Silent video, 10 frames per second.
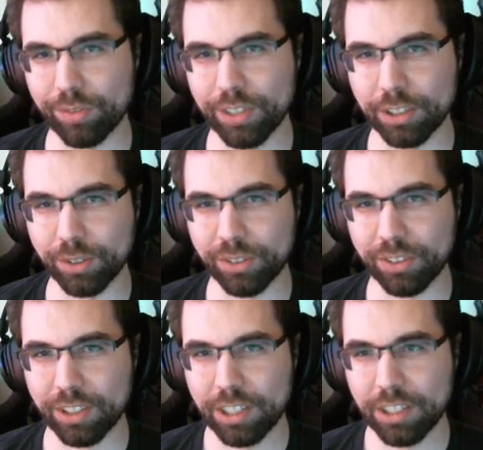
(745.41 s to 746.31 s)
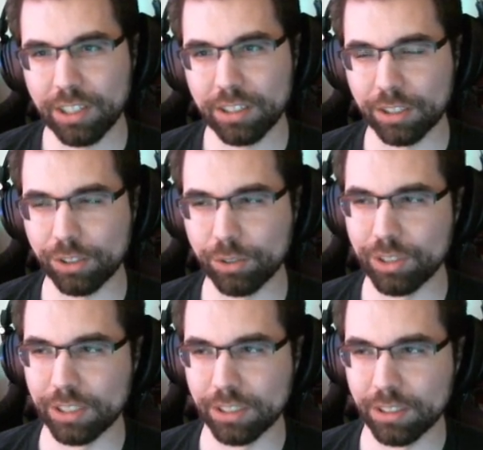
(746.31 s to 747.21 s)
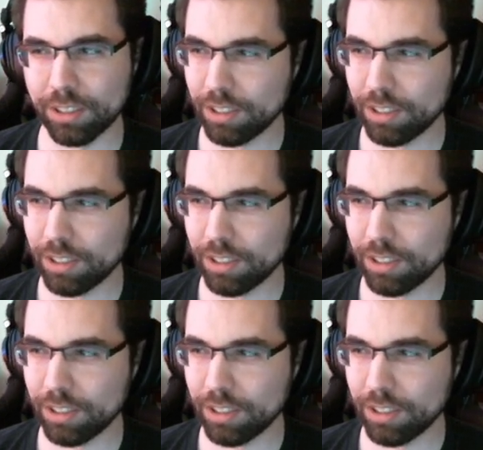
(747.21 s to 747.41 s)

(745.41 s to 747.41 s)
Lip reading: vehicles, including